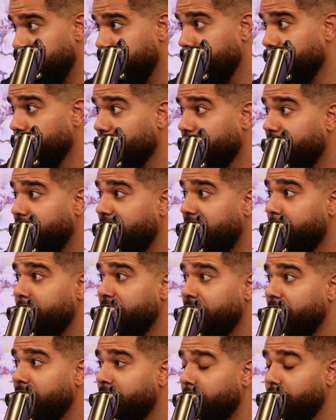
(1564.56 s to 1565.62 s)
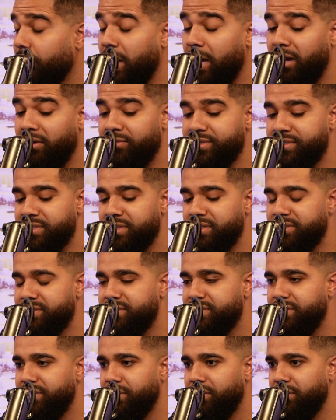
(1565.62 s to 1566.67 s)
You're looking at me. I'm obviously the
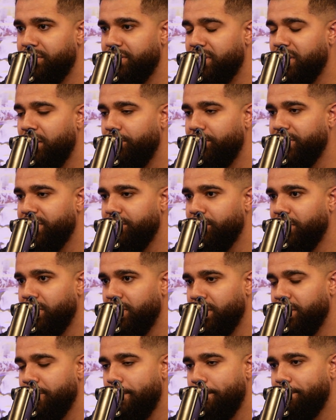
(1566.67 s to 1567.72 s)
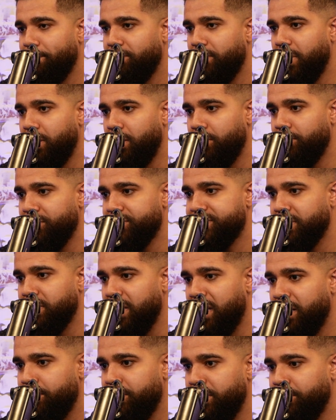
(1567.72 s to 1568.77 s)
CEO of the company, but there's a
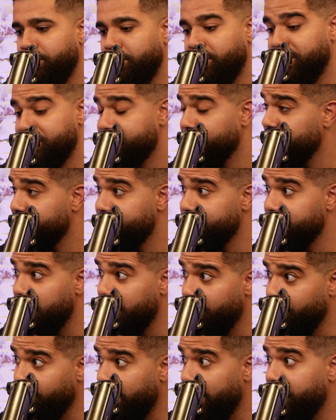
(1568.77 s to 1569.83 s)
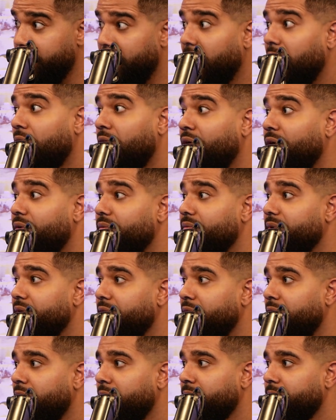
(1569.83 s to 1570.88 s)
lot of people in the trenches, like right now,
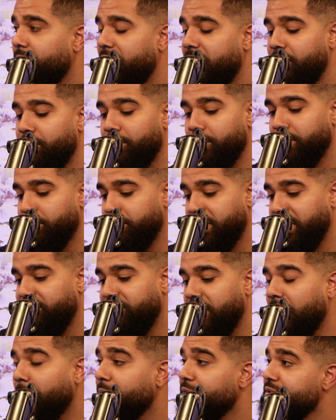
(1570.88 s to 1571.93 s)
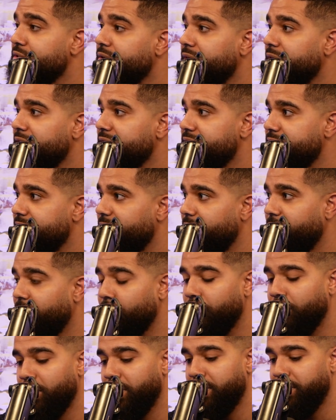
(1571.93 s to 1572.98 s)
you know, that we're given opportunities
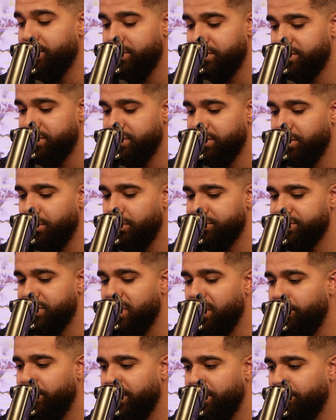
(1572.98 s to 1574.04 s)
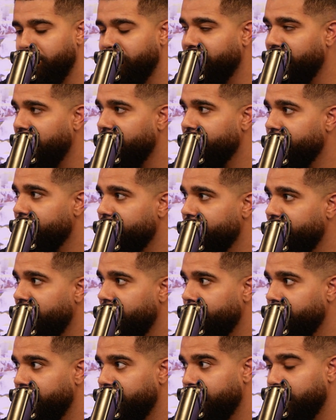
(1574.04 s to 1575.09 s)
for, and you know, to come in and provide for their
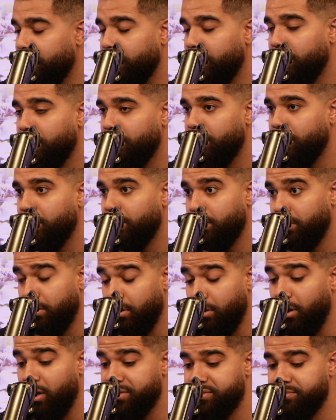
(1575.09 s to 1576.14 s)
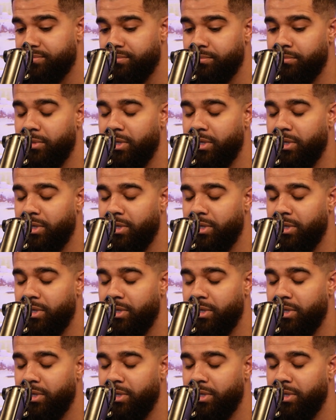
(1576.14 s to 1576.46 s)
family an awesome